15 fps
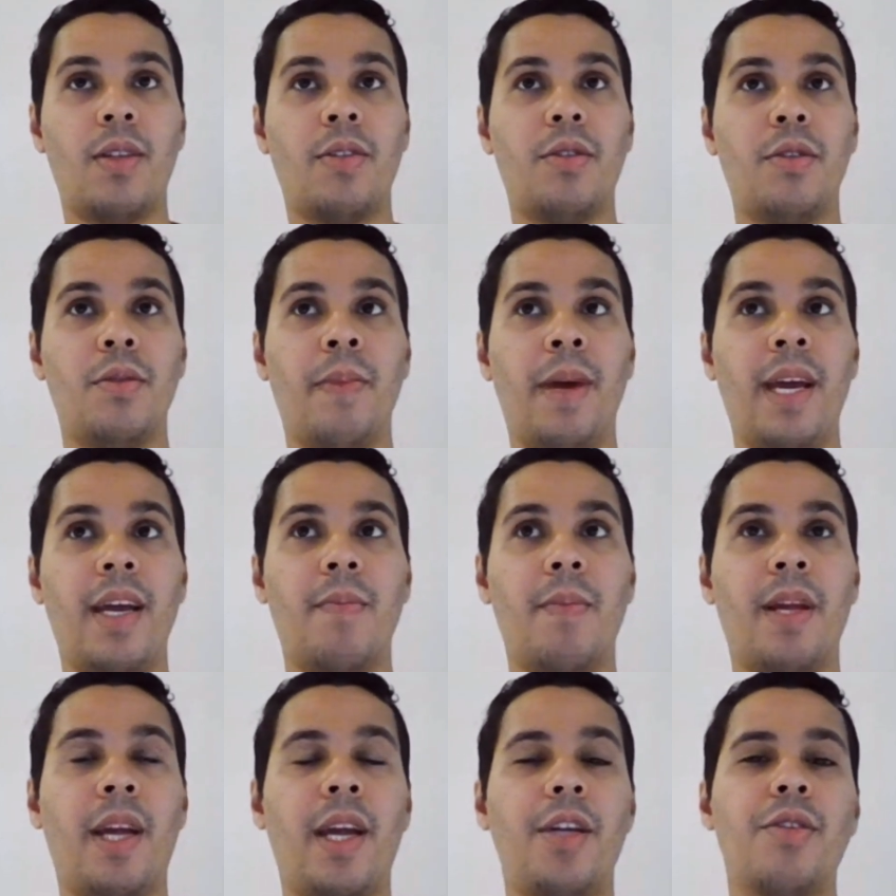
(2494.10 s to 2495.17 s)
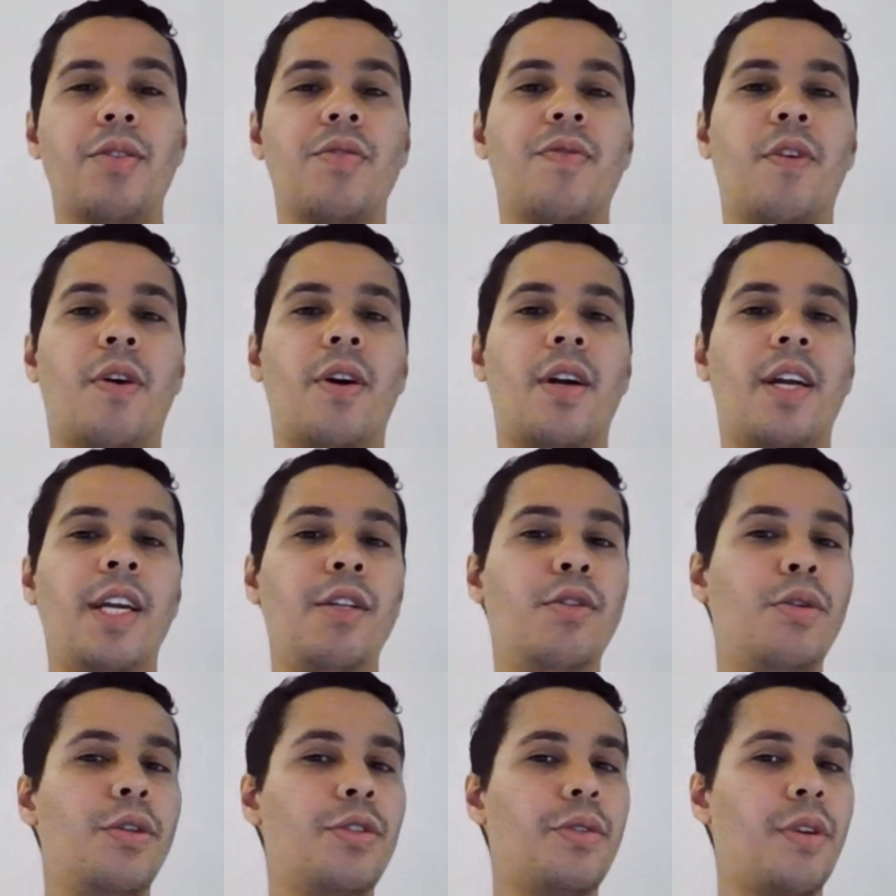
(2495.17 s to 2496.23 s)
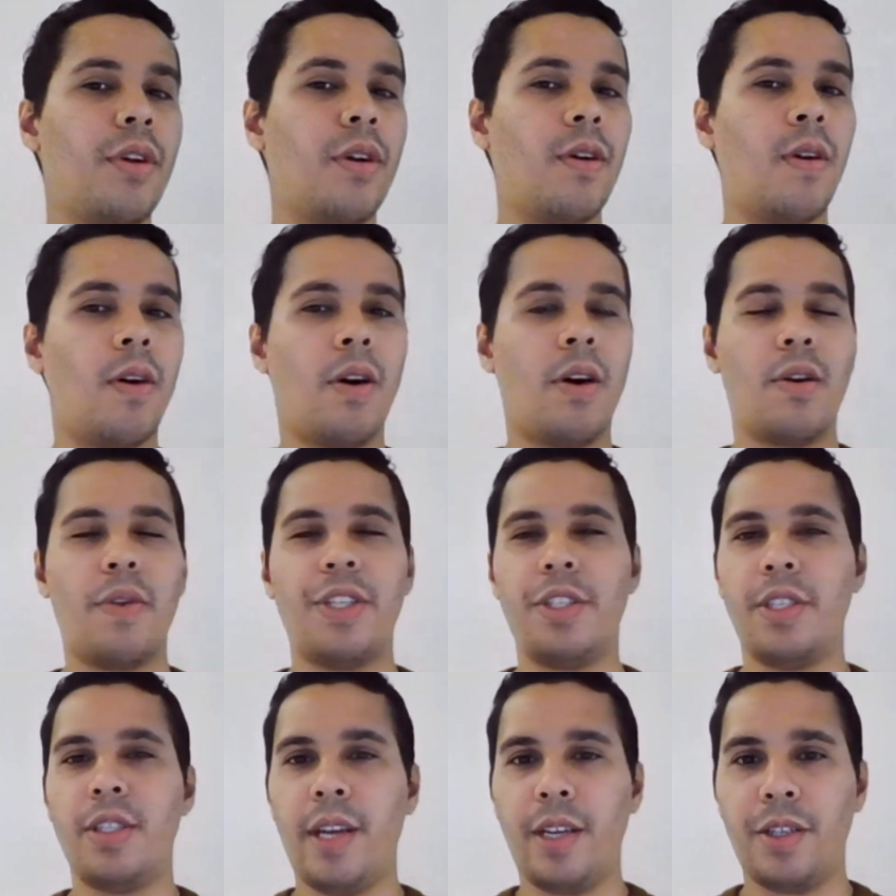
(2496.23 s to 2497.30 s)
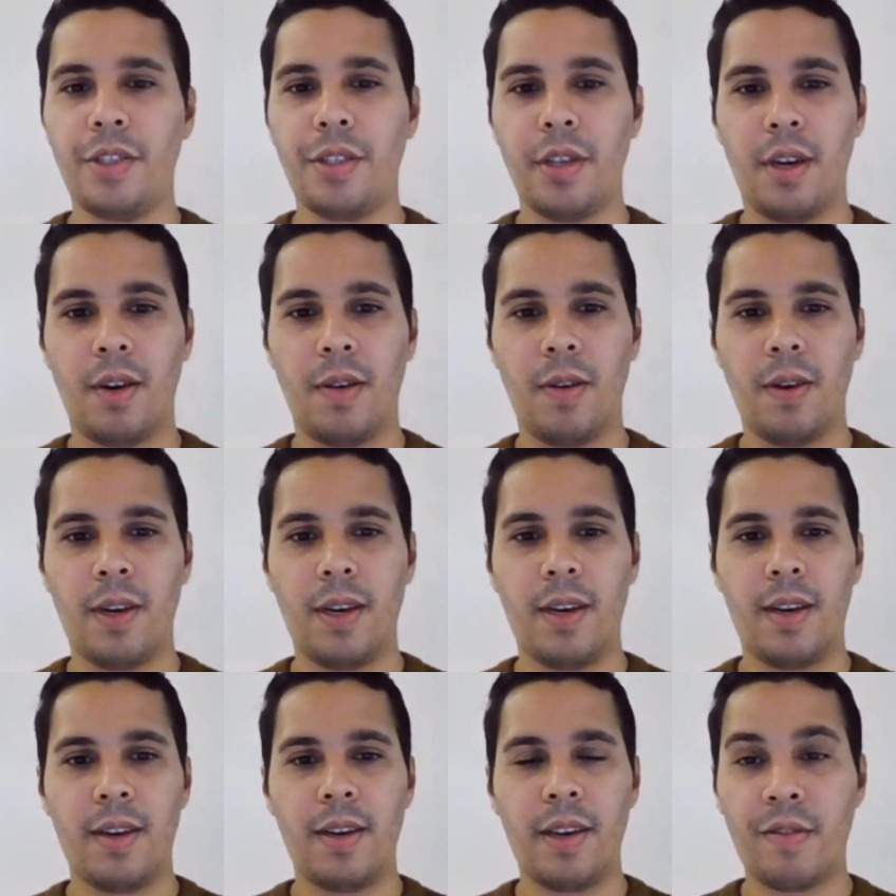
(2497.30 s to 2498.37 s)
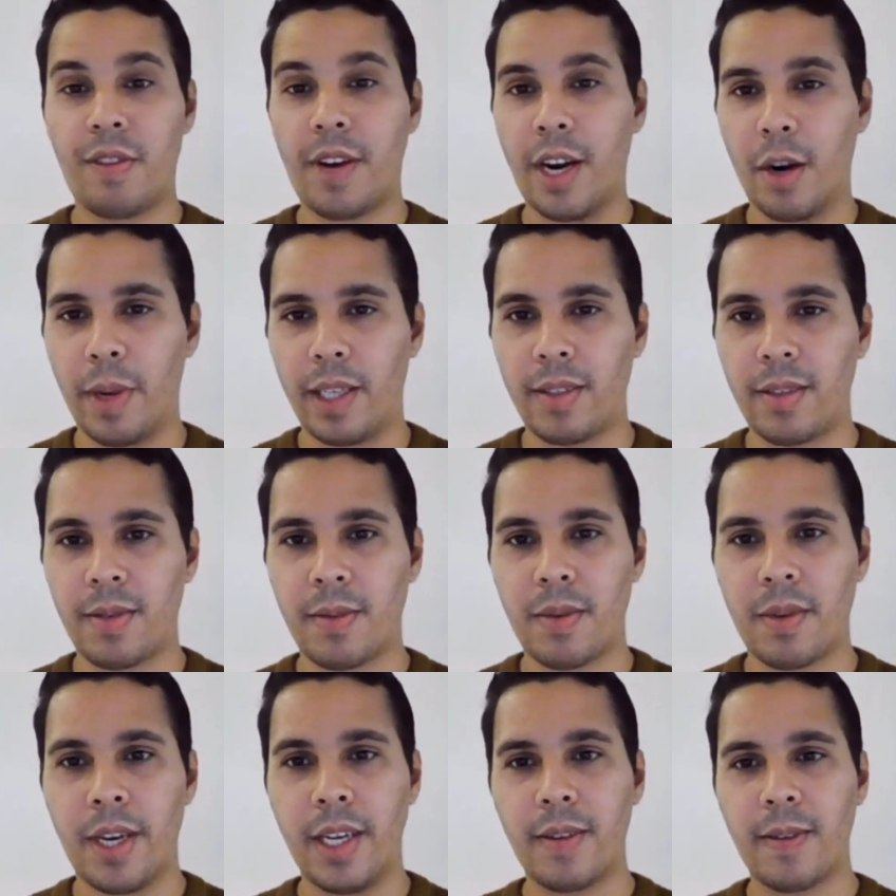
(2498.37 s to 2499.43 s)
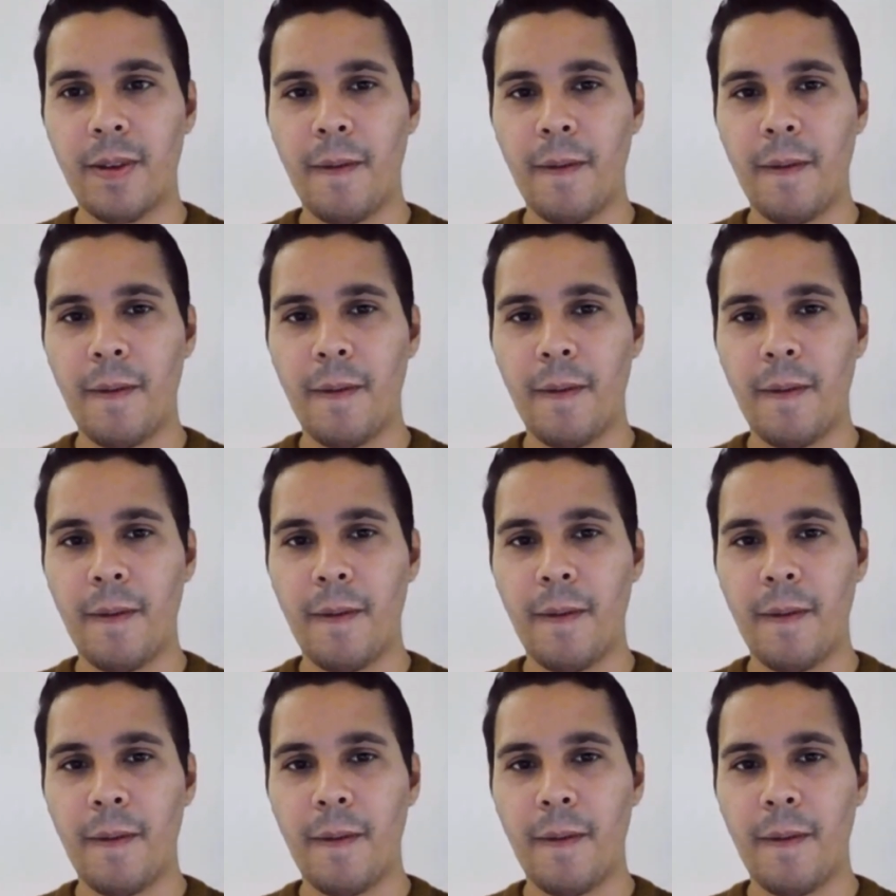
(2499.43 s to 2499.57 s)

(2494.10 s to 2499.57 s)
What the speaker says: to make applications for industrial or residential environments, right?